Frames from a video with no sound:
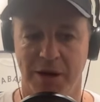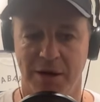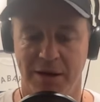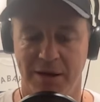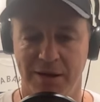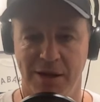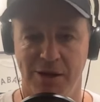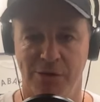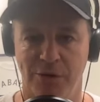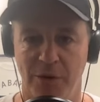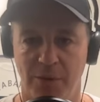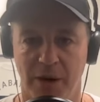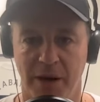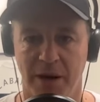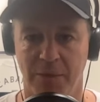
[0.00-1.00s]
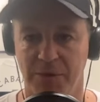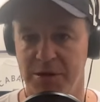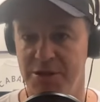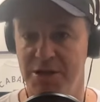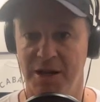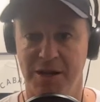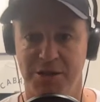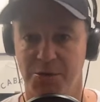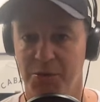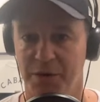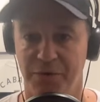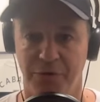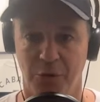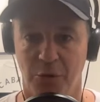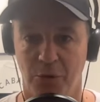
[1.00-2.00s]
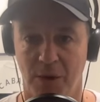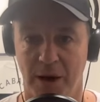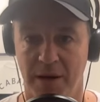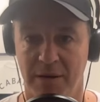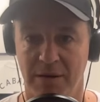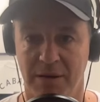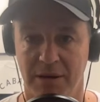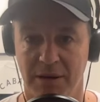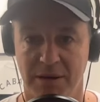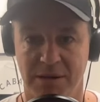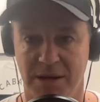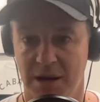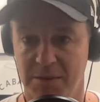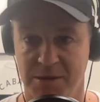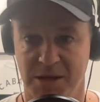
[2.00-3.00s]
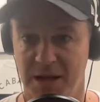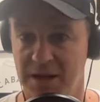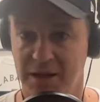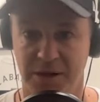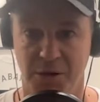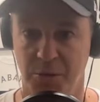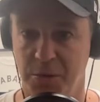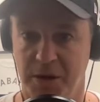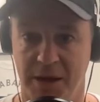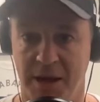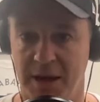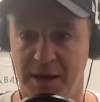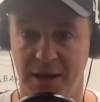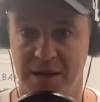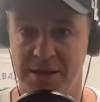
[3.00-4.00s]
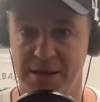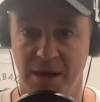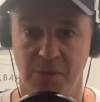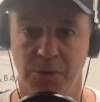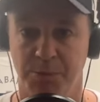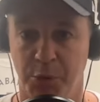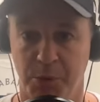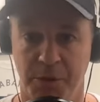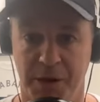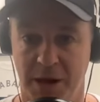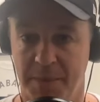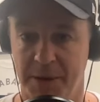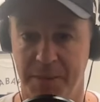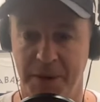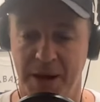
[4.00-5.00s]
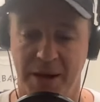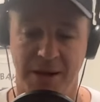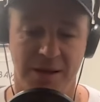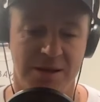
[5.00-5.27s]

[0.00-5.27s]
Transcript: And they're 3-1 up with a chance to win 4-1 in Dharmasala, and you wouldn't count against that with Bumrah coming back in.